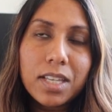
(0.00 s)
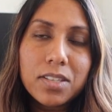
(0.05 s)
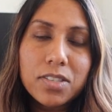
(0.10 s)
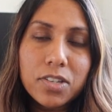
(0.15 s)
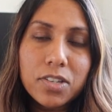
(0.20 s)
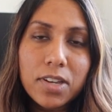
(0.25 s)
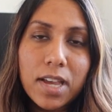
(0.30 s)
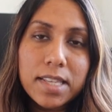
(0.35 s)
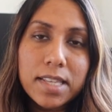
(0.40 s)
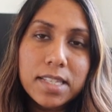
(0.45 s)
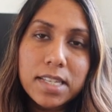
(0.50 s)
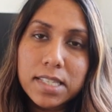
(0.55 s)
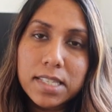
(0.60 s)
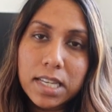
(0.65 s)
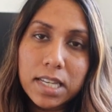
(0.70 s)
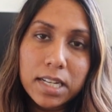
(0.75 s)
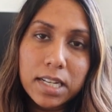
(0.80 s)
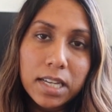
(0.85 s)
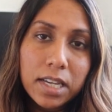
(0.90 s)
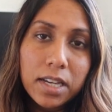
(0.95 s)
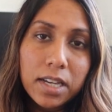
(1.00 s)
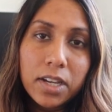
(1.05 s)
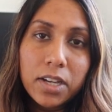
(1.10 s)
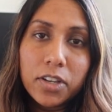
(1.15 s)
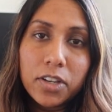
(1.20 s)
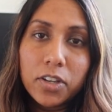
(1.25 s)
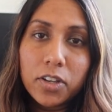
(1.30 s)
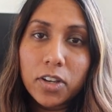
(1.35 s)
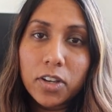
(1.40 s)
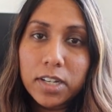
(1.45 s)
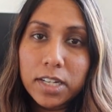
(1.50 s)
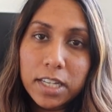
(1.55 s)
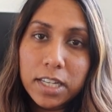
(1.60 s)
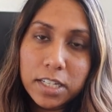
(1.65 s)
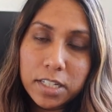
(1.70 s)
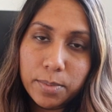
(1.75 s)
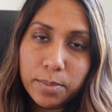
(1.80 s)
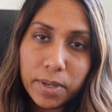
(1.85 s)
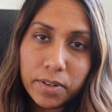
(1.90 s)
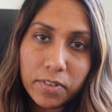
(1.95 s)
So as I said, you don't
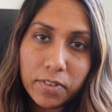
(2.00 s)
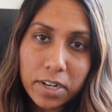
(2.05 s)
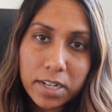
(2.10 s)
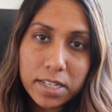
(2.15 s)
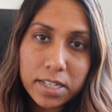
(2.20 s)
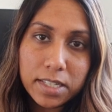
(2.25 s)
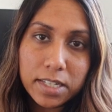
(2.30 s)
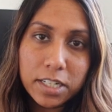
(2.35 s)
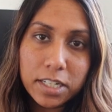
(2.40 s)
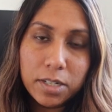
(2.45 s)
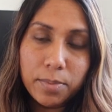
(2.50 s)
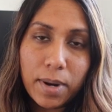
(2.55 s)
need to be registered